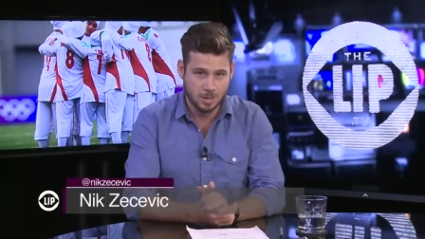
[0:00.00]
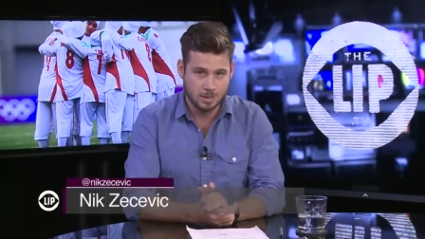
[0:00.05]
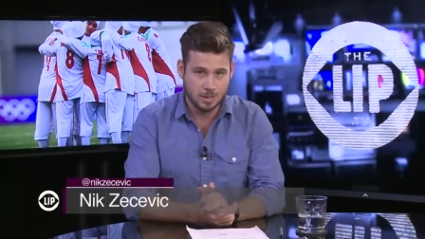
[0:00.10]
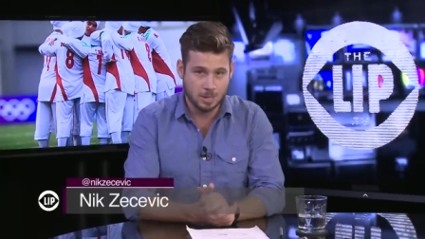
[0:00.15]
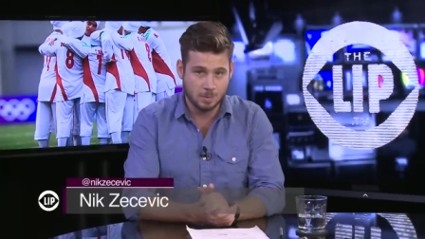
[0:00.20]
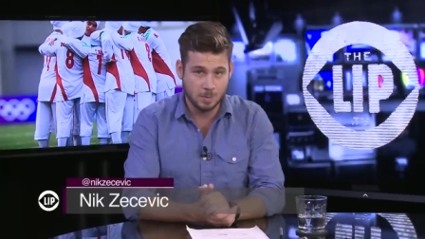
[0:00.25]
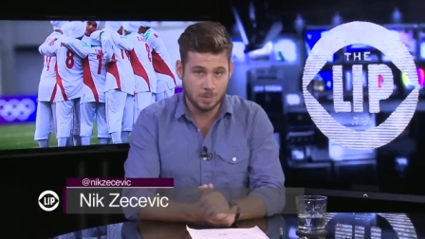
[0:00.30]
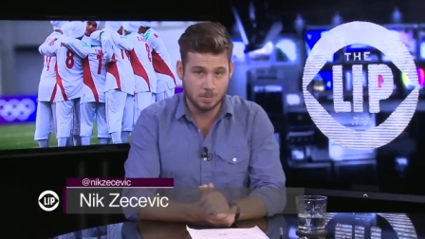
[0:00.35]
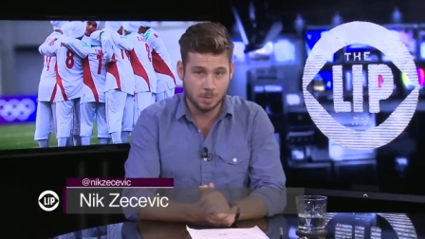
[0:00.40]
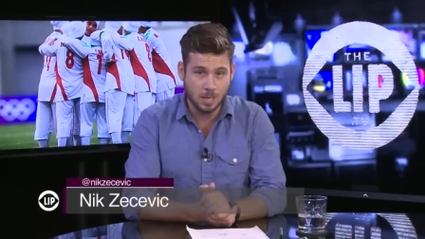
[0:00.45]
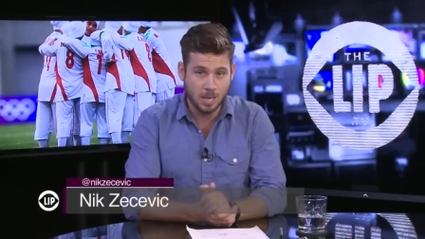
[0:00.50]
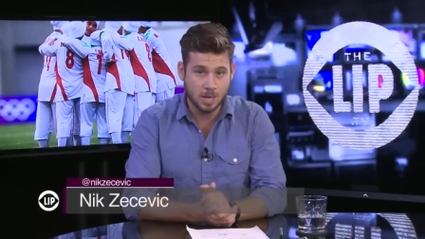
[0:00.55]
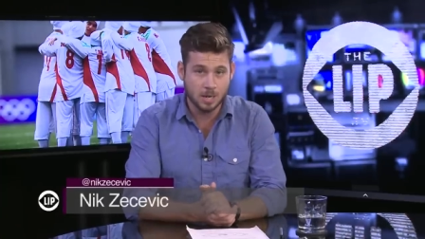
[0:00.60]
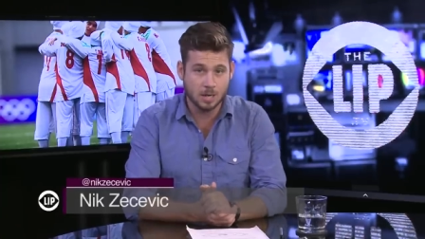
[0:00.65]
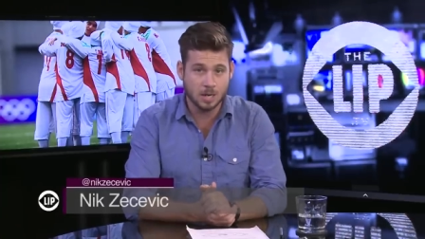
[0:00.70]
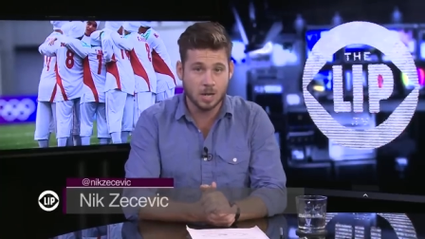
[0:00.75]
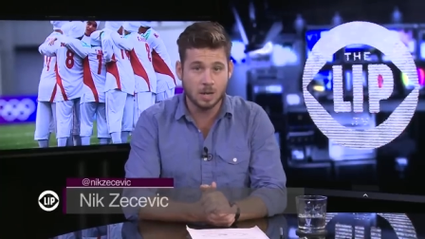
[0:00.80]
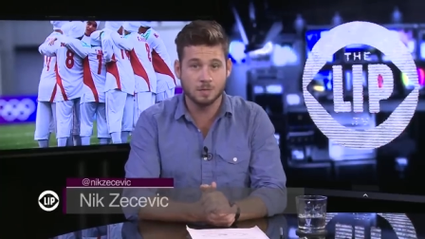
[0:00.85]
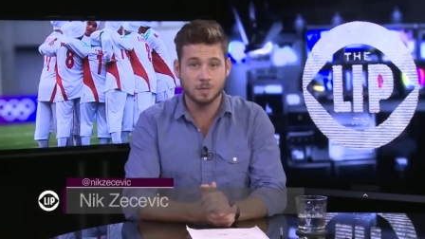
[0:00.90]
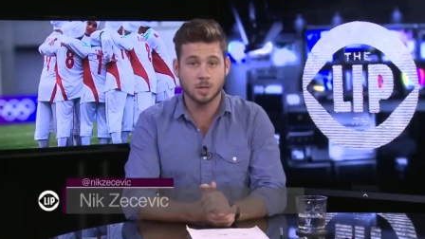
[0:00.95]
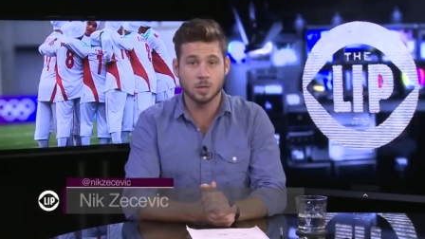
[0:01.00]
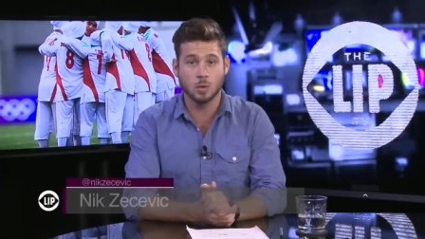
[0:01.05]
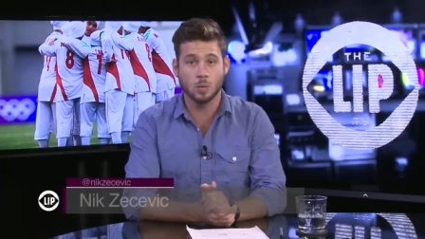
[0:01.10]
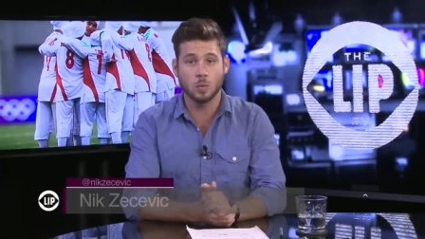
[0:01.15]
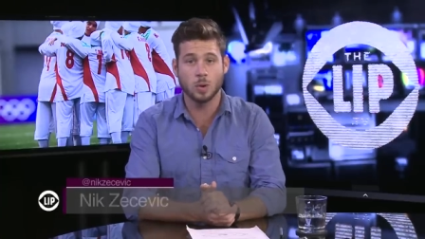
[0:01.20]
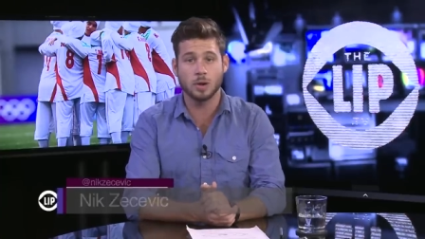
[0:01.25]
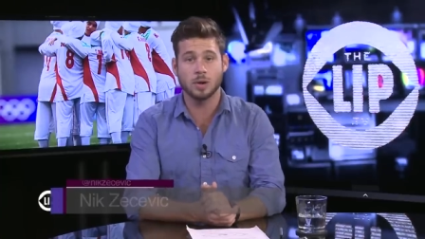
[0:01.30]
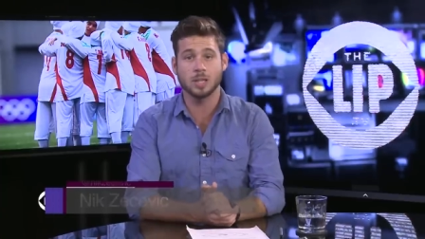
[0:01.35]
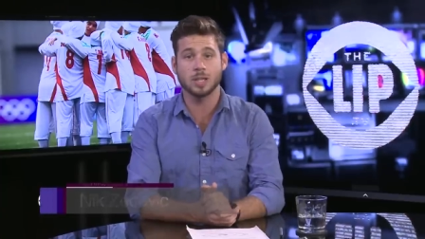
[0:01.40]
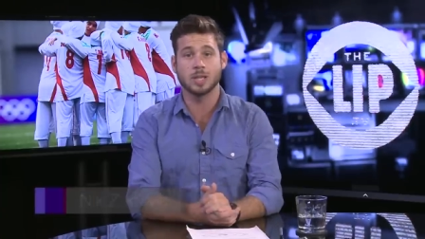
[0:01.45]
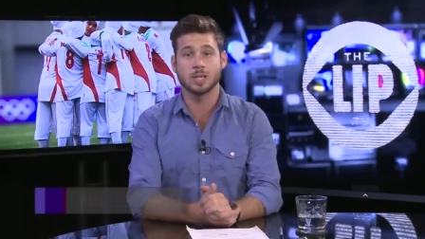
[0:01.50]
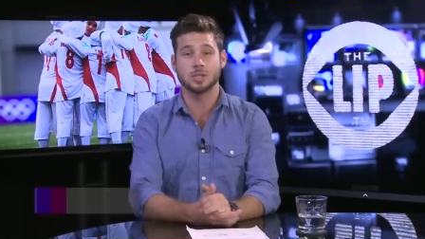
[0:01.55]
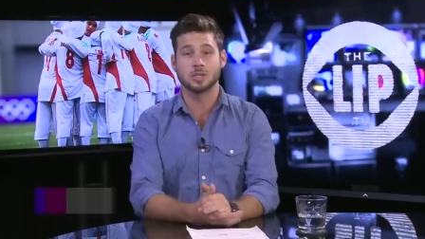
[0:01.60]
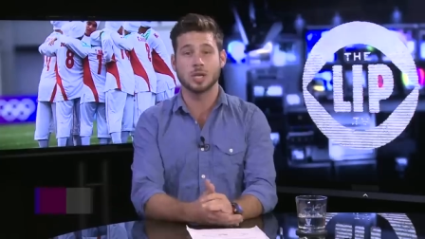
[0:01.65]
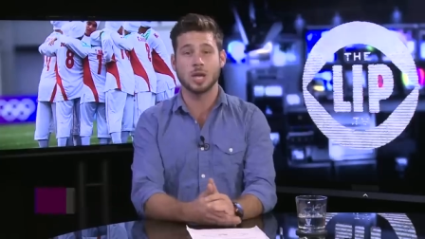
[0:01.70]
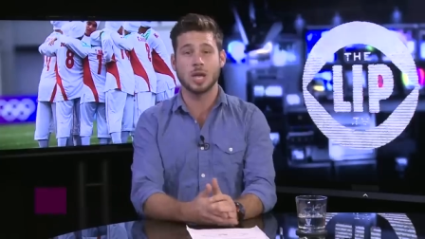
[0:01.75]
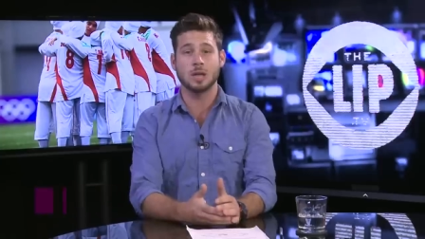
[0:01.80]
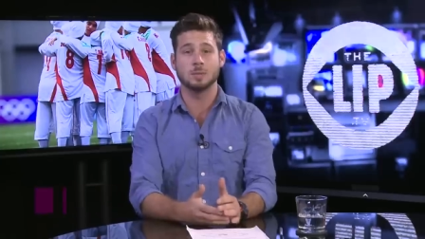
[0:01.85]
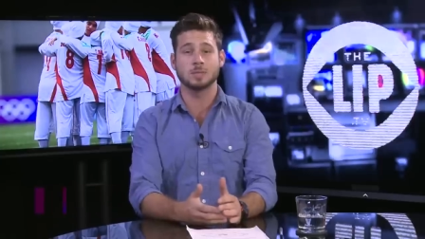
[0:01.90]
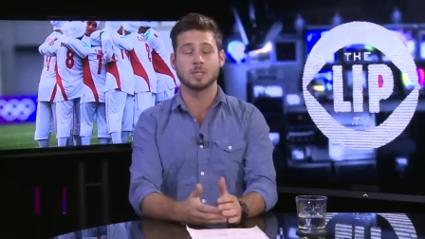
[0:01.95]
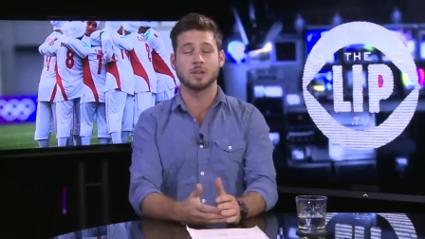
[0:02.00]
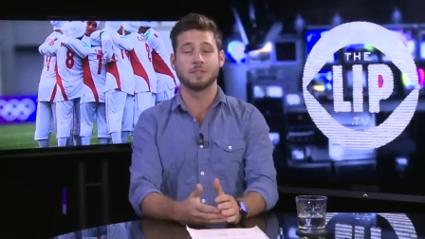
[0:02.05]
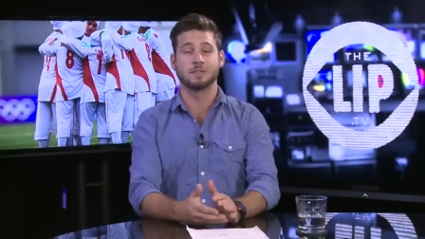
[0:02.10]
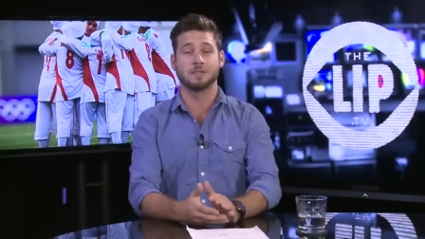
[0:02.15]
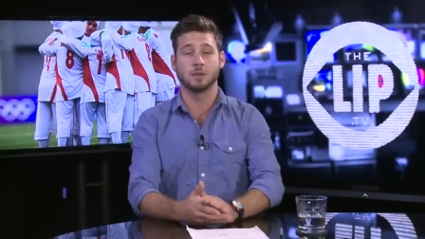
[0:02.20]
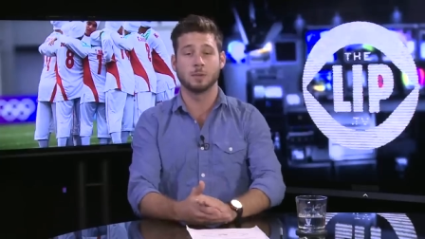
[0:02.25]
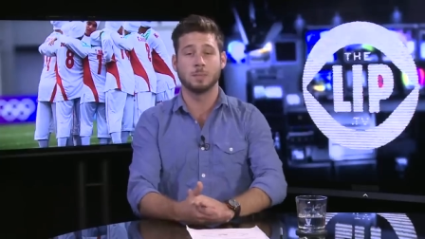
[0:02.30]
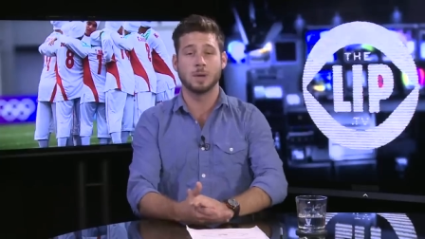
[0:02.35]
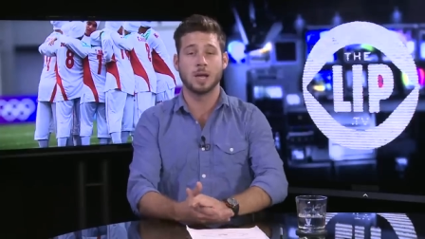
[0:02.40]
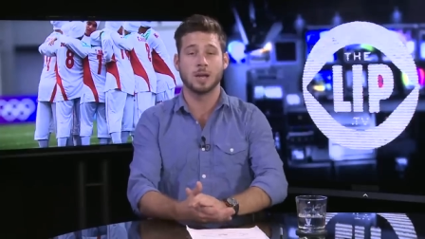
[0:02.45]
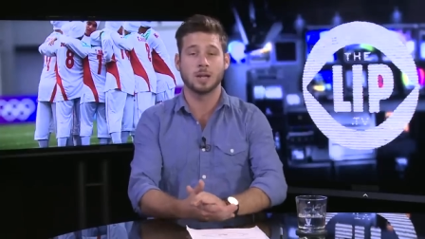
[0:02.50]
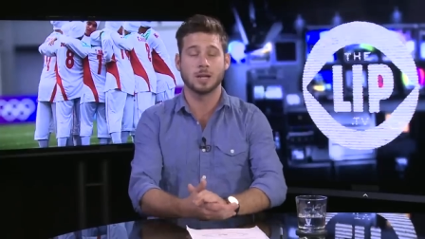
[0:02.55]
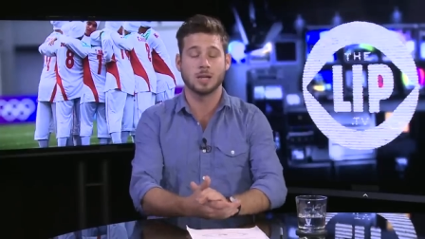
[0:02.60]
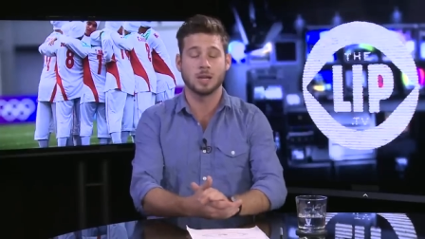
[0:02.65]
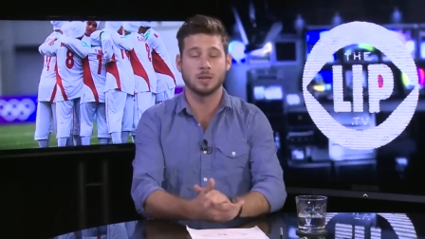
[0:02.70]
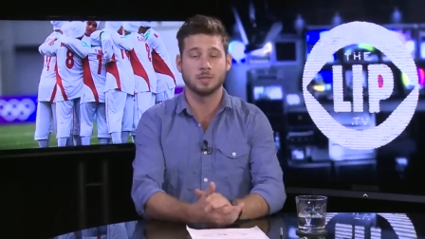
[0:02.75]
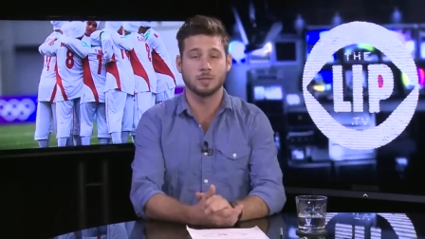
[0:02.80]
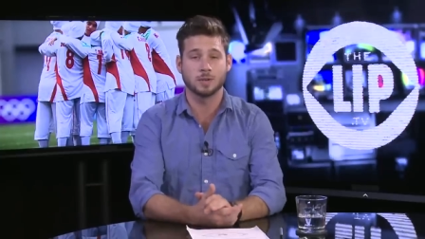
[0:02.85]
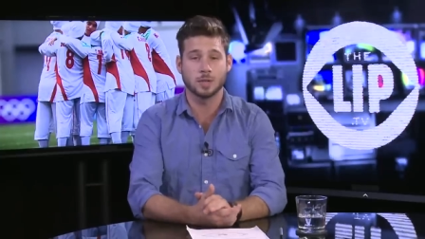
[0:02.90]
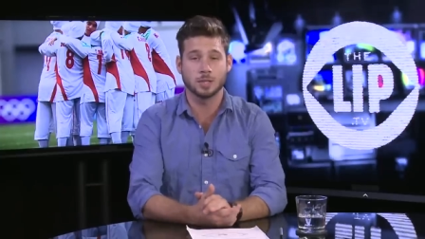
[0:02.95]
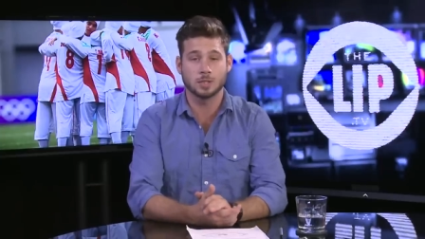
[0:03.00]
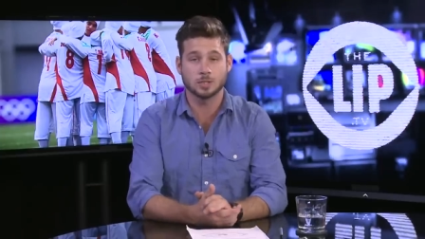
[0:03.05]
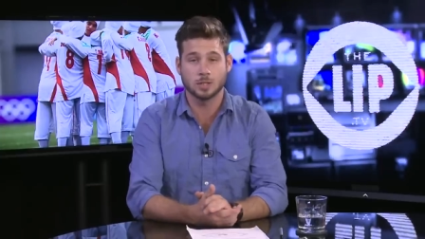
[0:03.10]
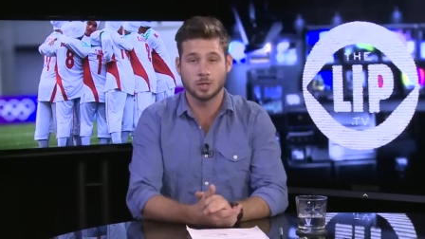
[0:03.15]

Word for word: They'd been playing covered, wearing hijabs and full body coverings,